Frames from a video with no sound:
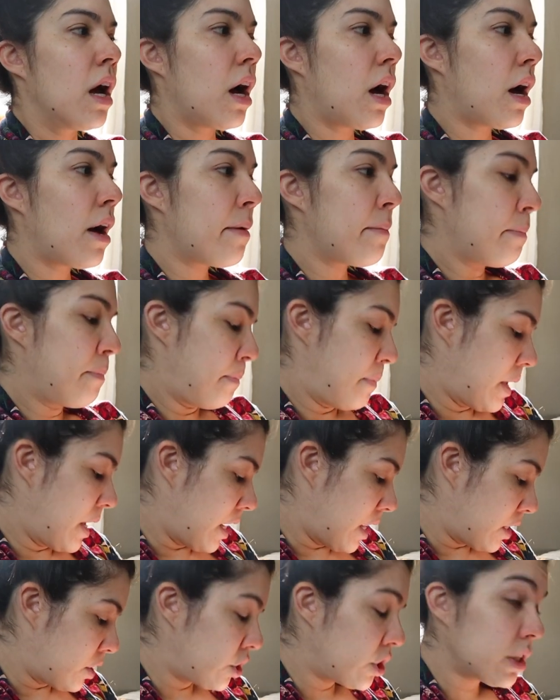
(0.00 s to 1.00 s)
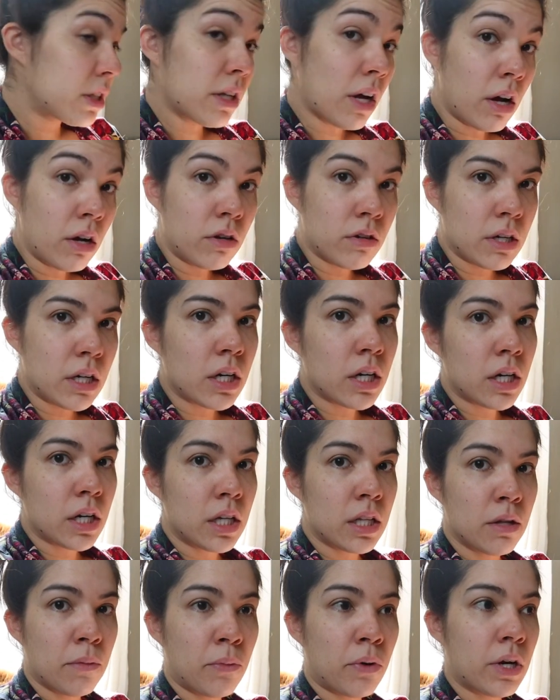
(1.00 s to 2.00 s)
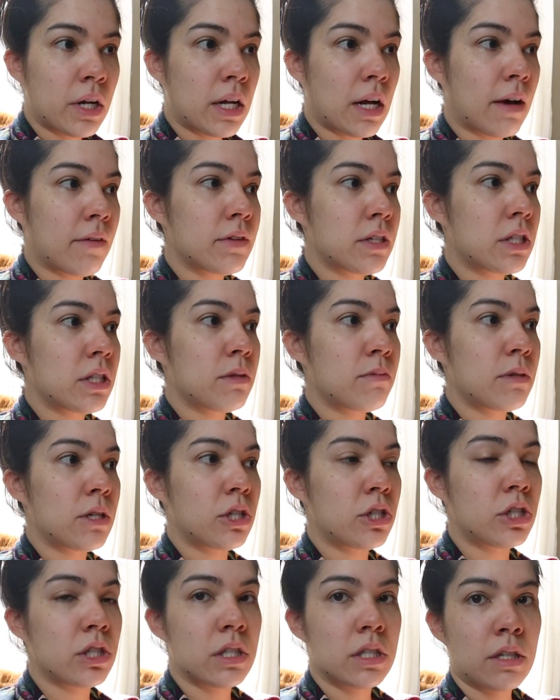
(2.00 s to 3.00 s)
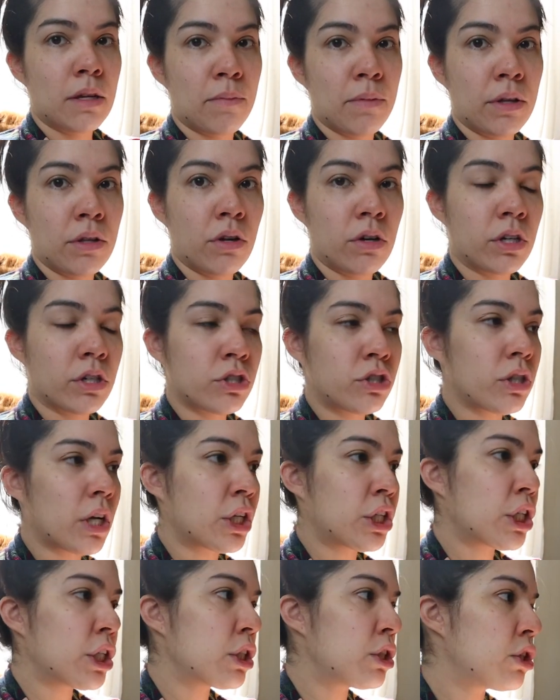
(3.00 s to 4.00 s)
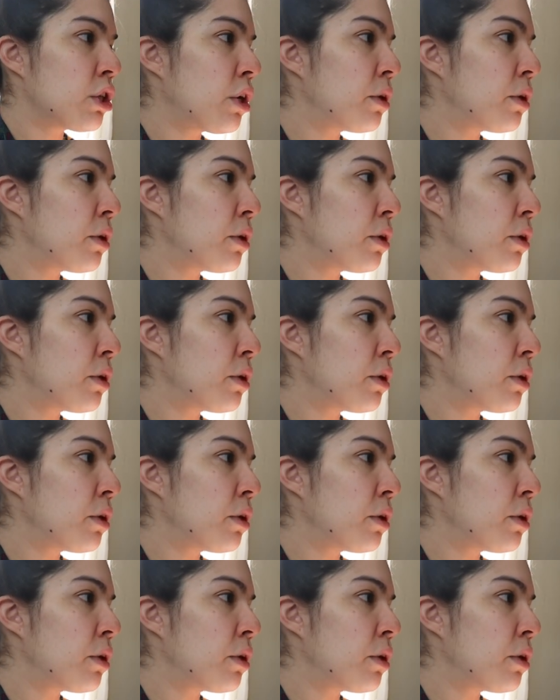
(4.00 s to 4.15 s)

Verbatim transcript: Um, because she's hungrier in the morning, obviously, because she's sleeping longer stretches.